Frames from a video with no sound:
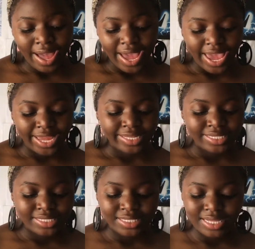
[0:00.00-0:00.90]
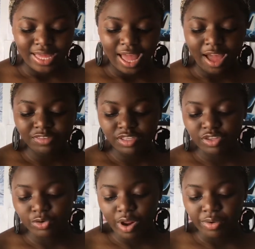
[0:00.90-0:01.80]
And after the
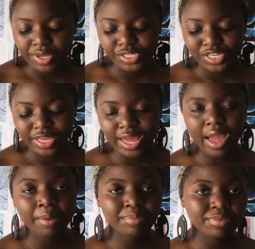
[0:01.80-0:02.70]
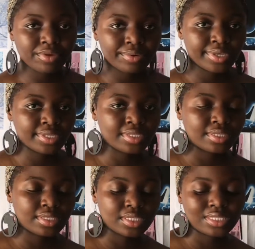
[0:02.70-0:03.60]
graduation cap, there is
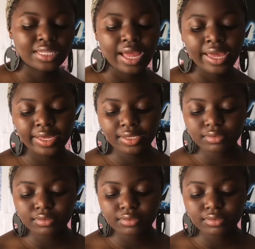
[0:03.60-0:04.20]
like